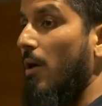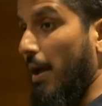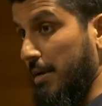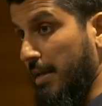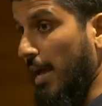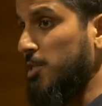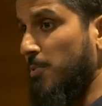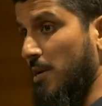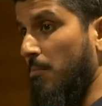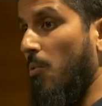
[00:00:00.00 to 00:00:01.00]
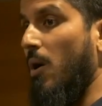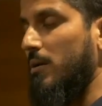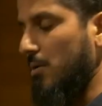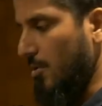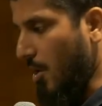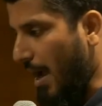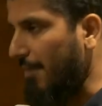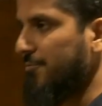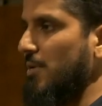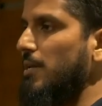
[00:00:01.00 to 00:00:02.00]
engagement, number one. You
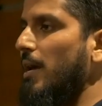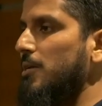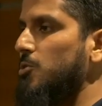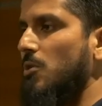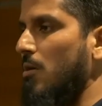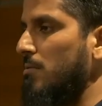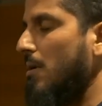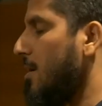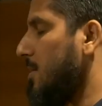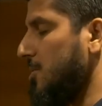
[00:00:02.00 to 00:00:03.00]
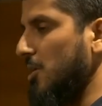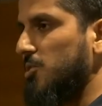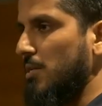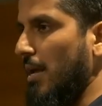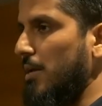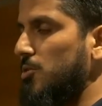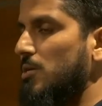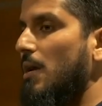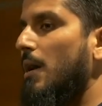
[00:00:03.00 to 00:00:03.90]
have to engage, you can't disengage,